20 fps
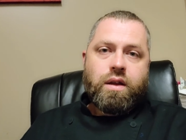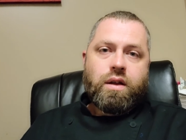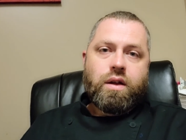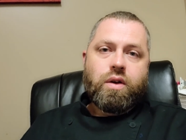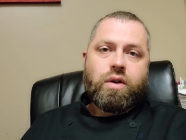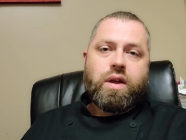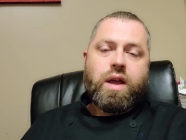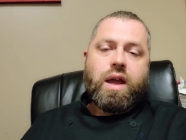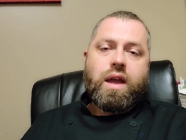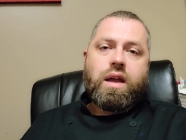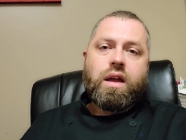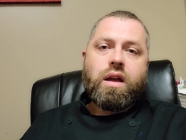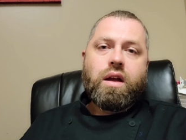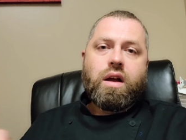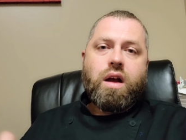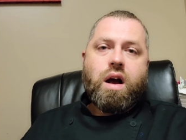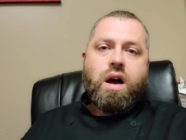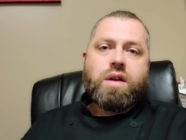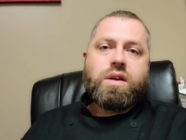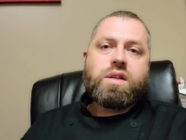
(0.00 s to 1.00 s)
Okay,
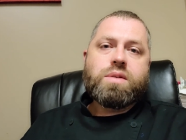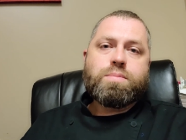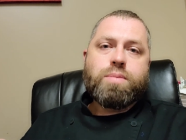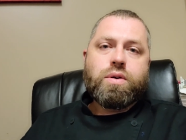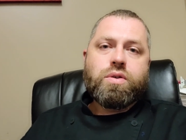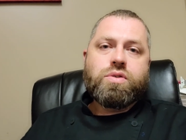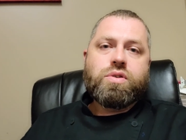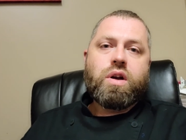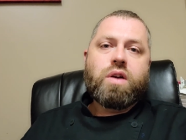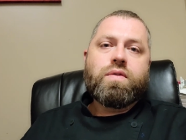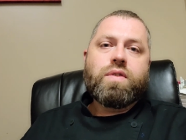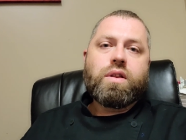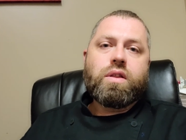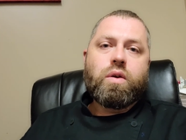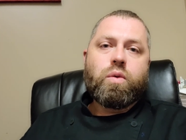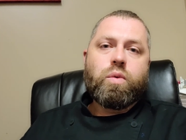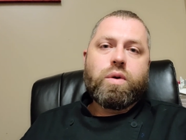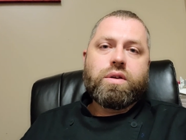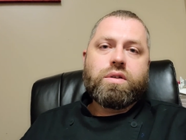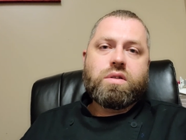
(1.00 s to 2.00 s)
God is preserving the
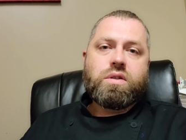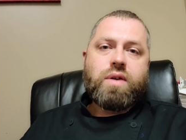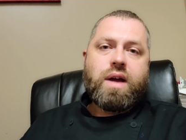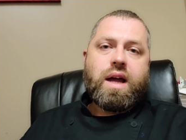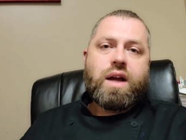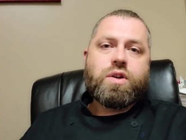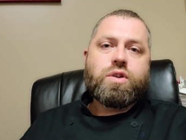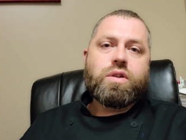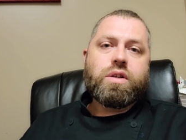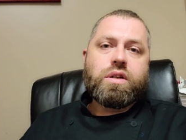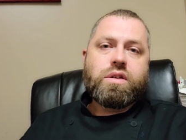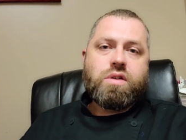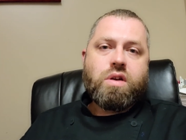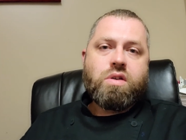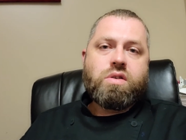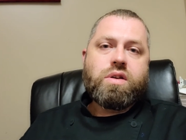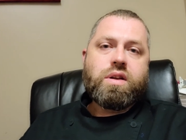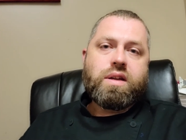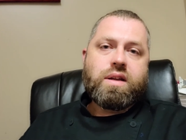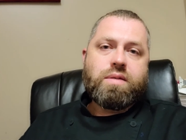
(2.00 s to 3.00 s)
ones who actually
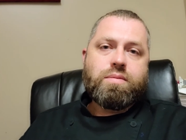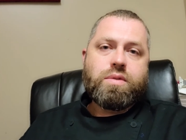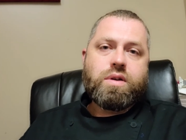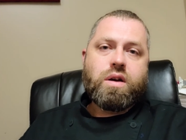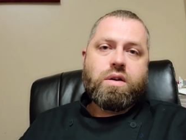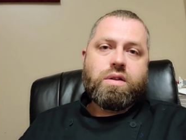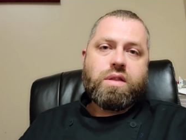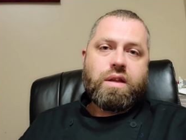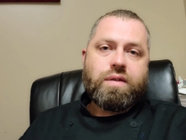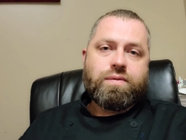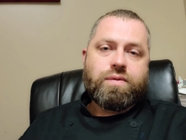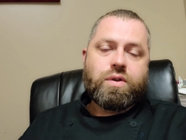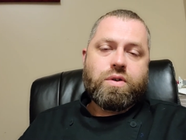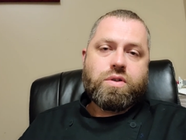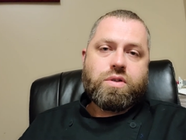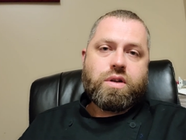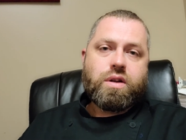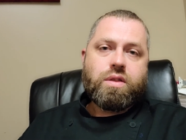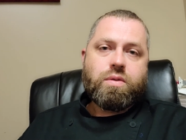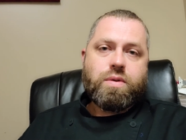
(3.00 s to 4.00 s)
turn to Him during that
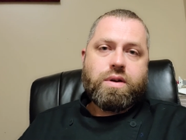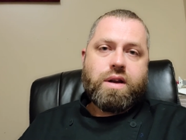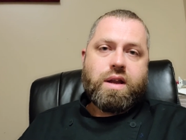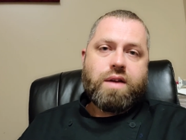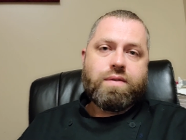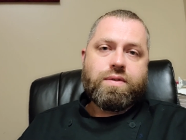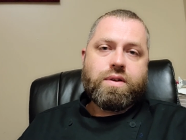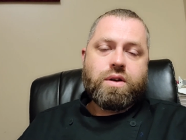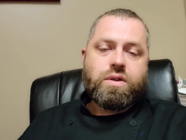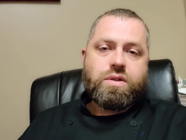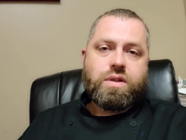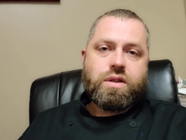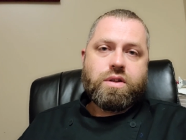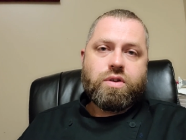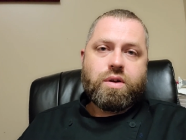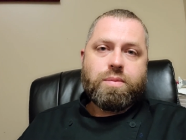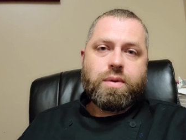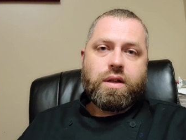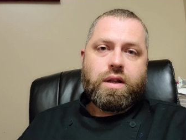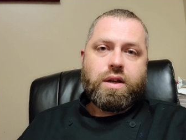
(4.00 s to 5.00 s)
first three and a half years of the
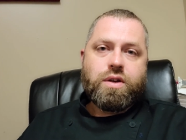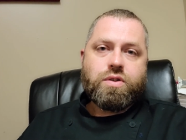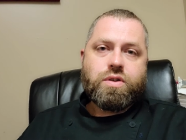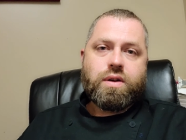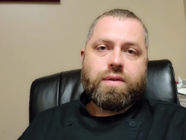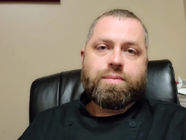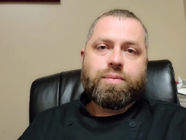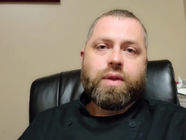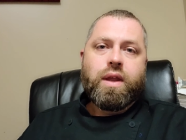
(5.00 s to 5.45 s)
tribulation.